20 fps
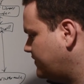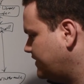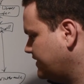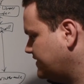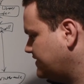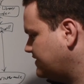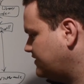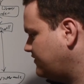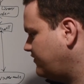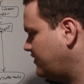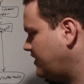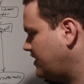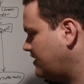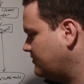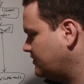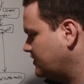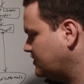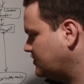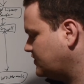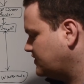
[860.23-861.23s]
This is the
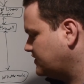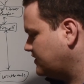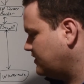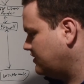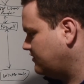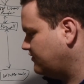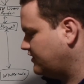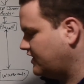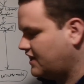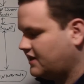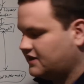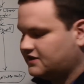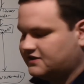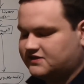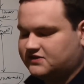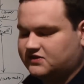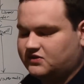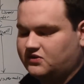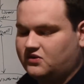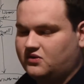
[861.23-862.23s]
VM that does all of that.
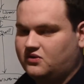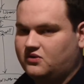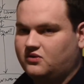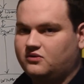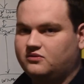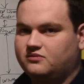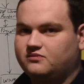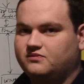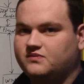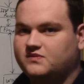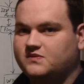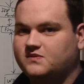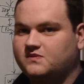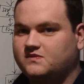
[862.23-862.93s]
So